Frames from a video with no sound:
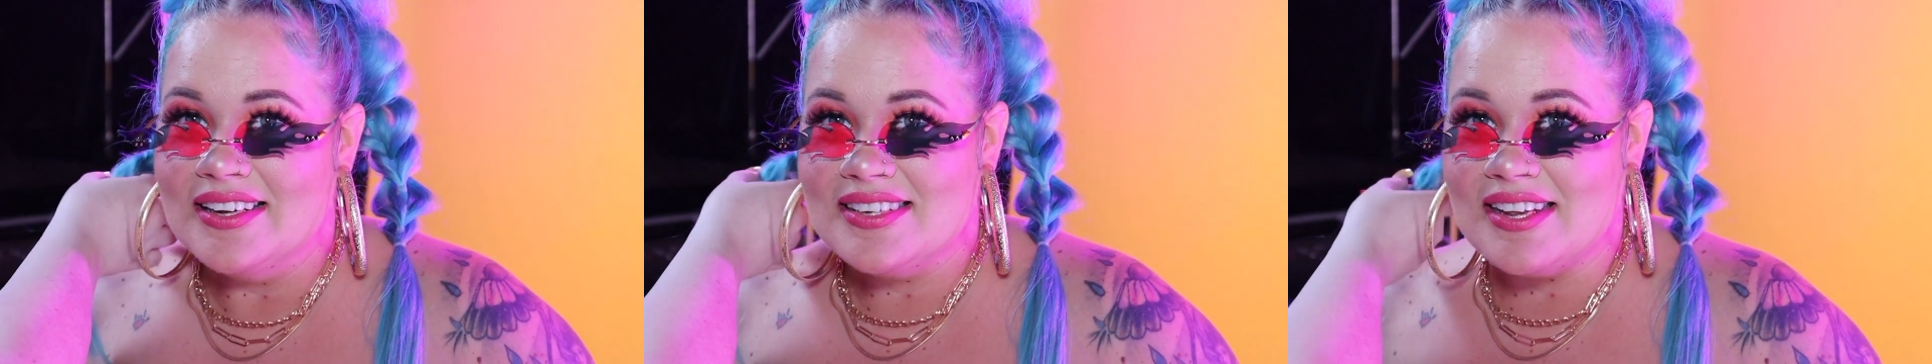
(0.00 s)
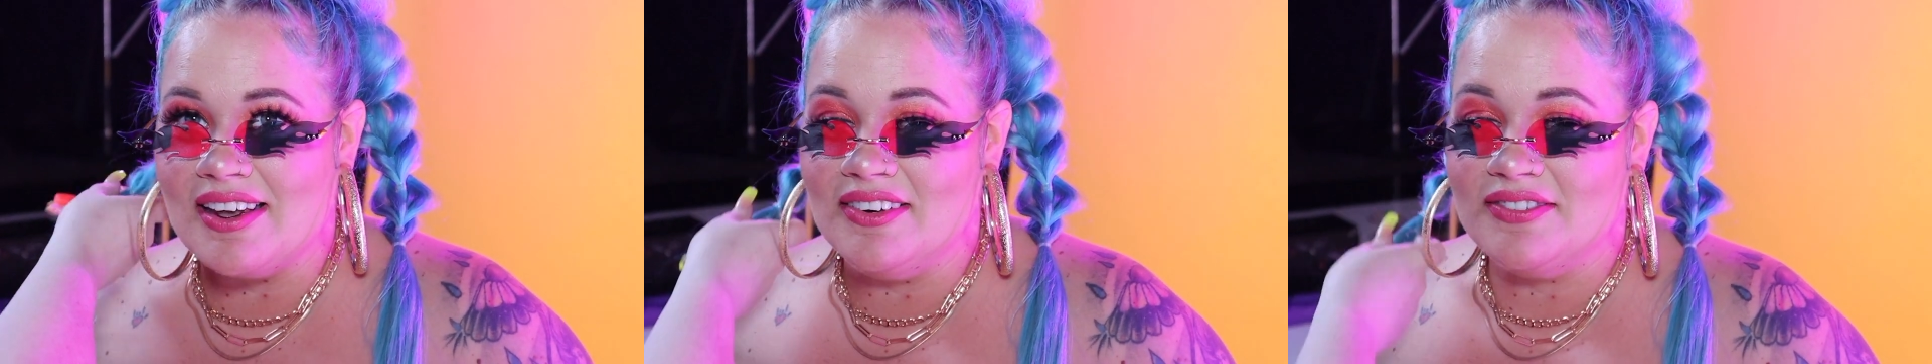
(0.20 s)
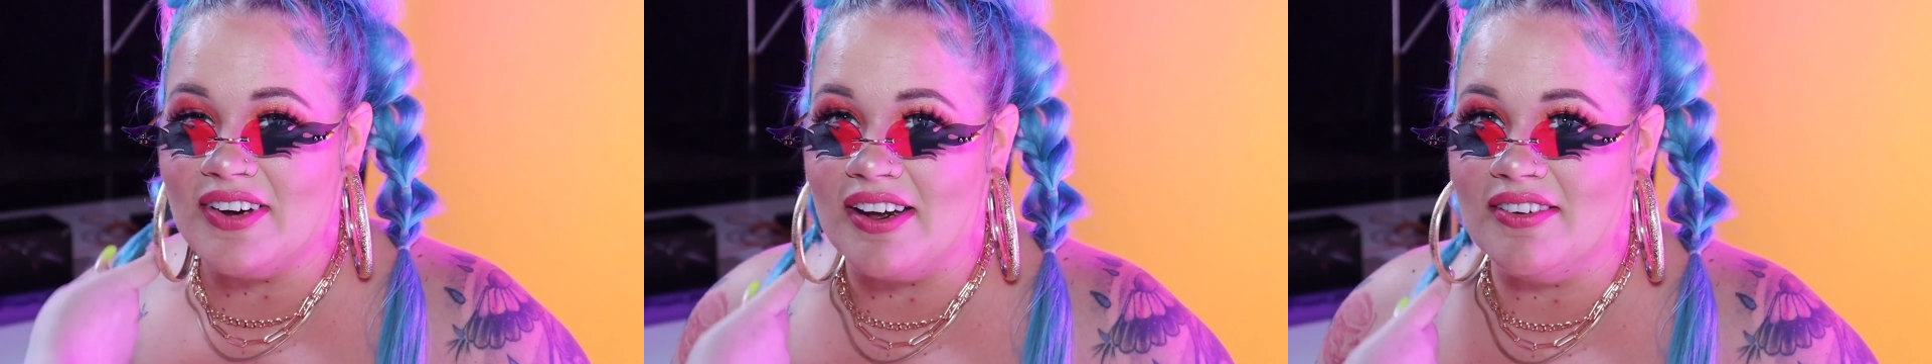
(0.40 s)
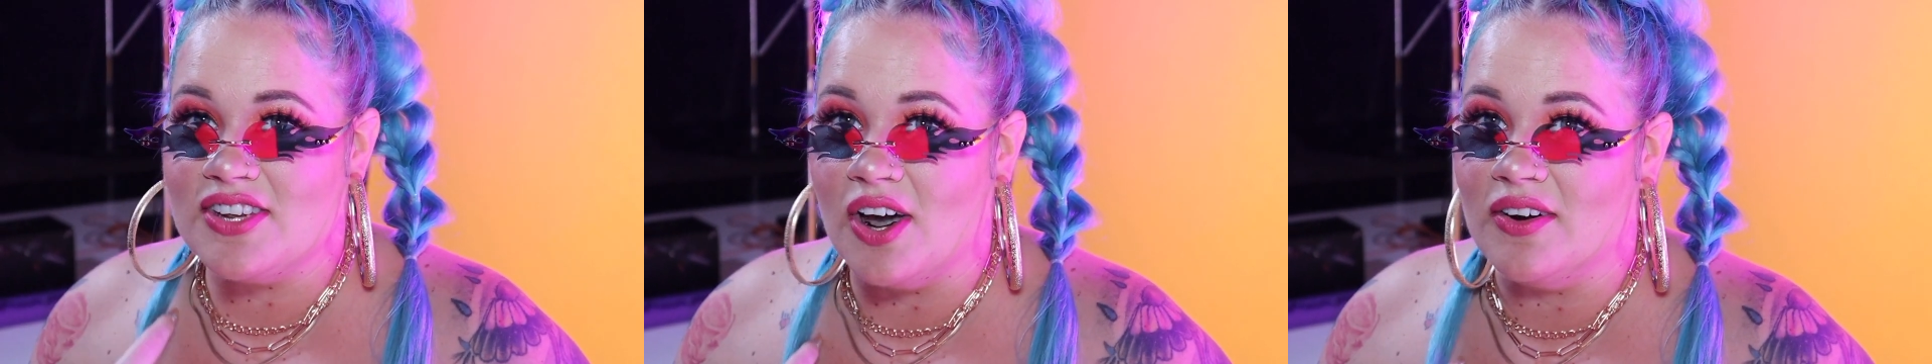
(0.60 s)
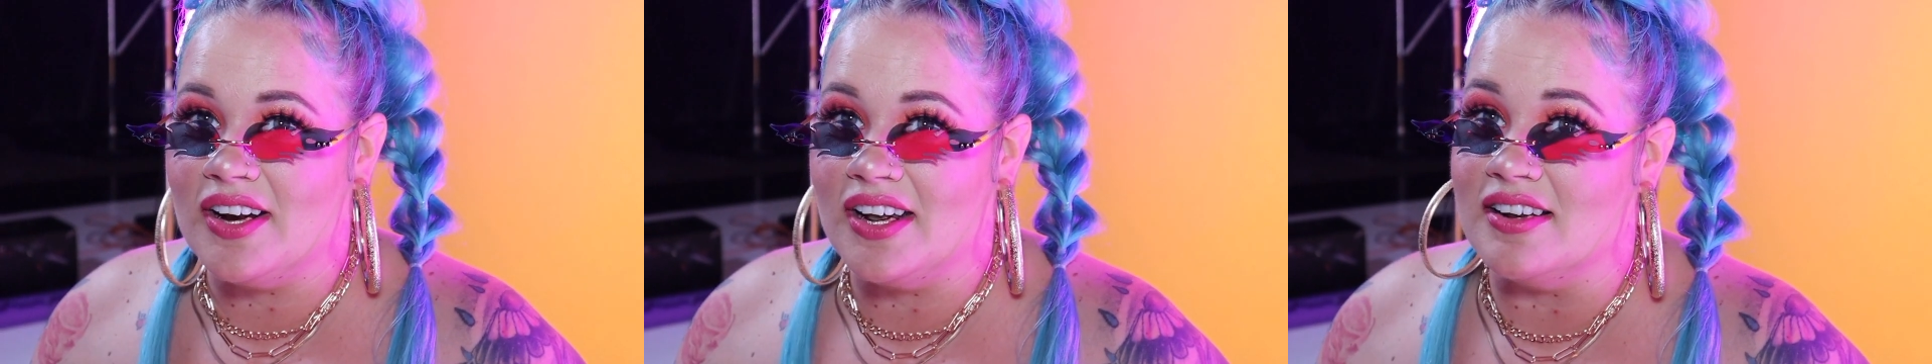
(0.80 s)
75
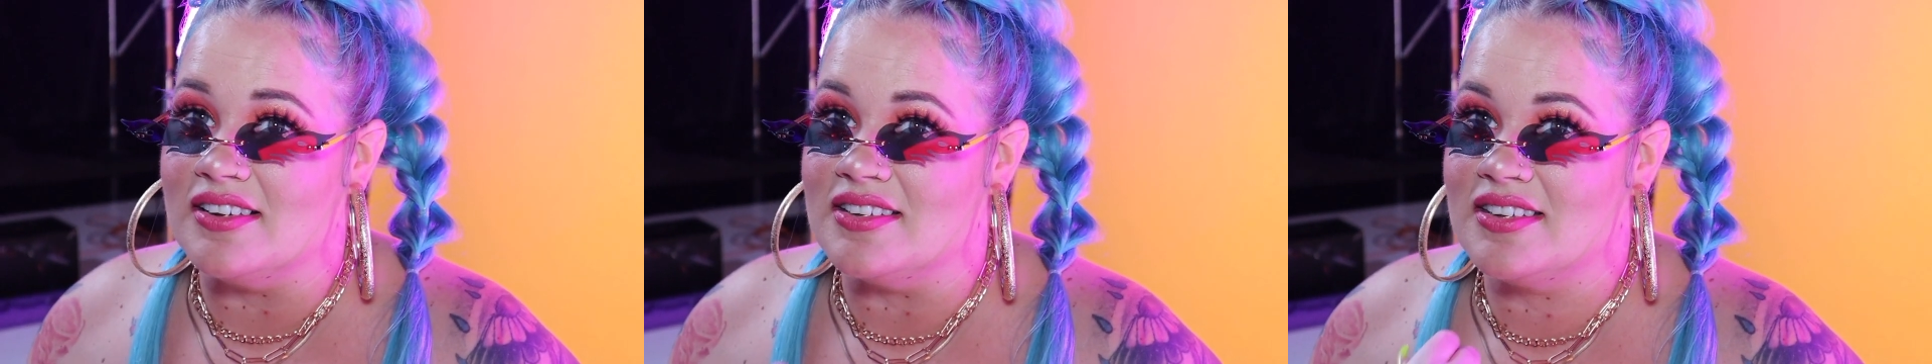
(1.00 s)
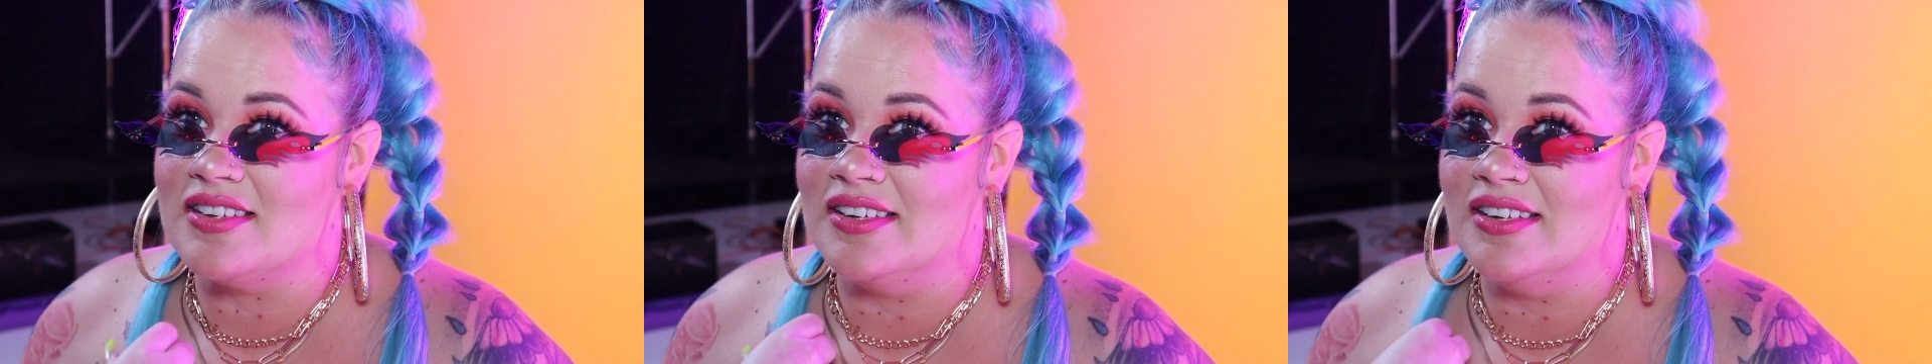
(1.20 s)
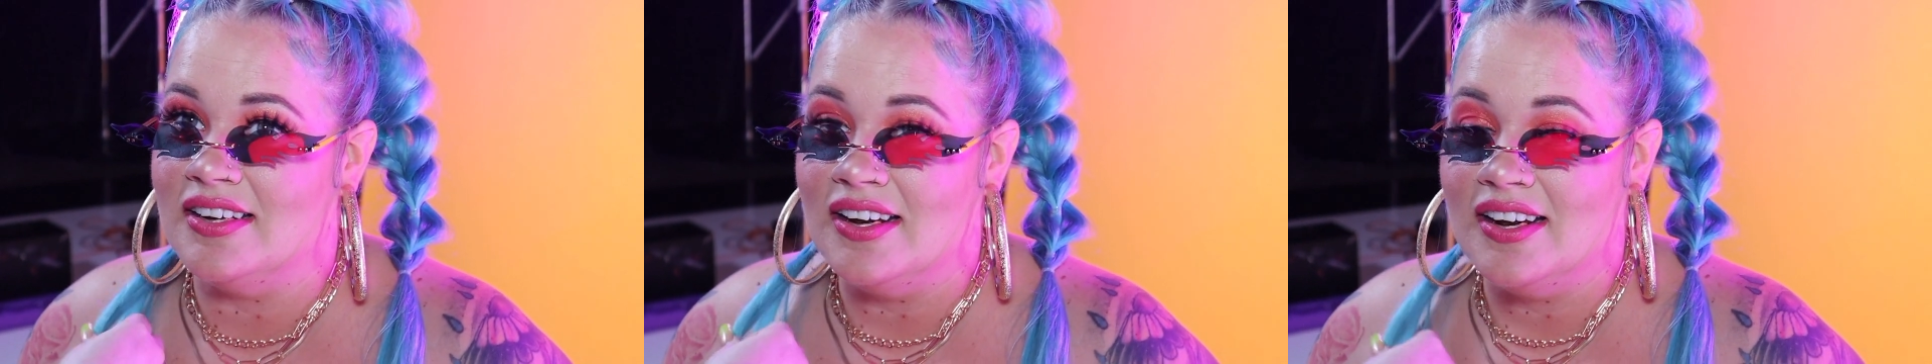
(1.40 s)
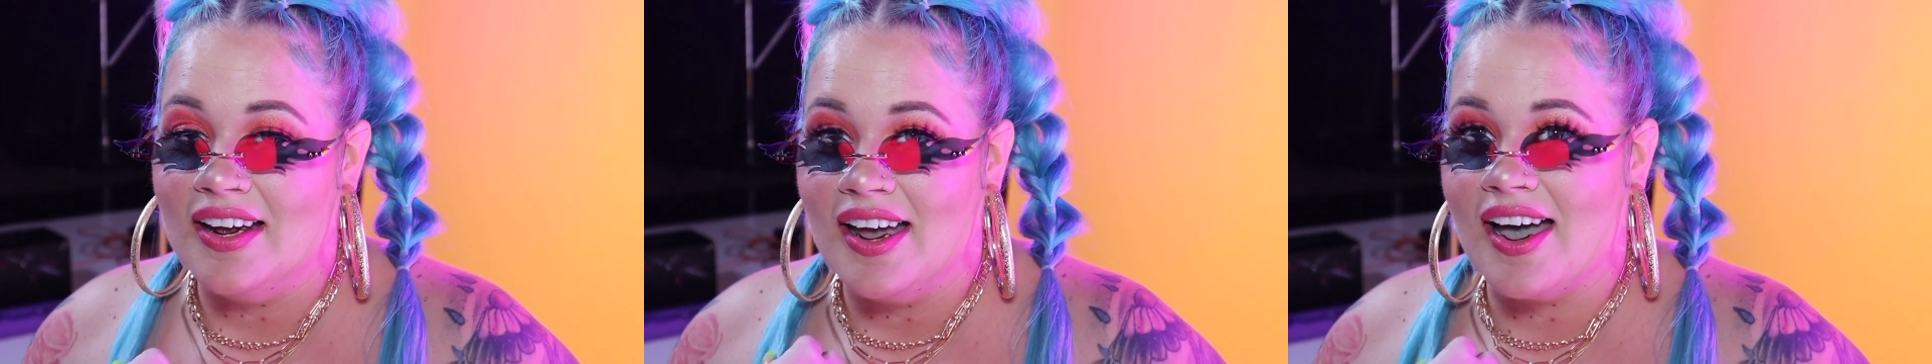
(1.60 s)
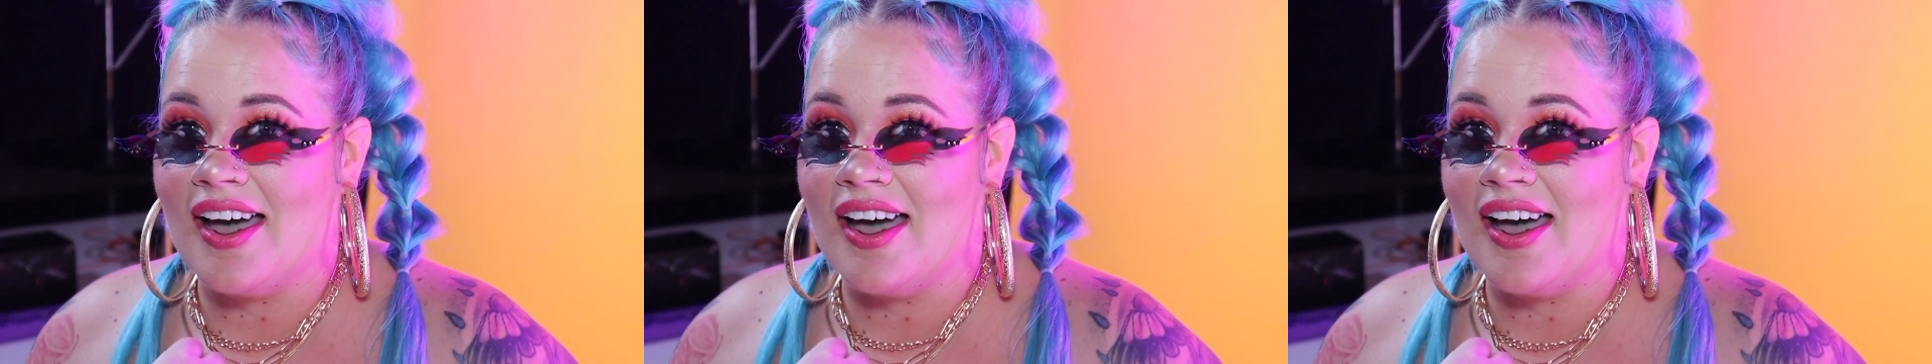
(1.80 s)
toenails, I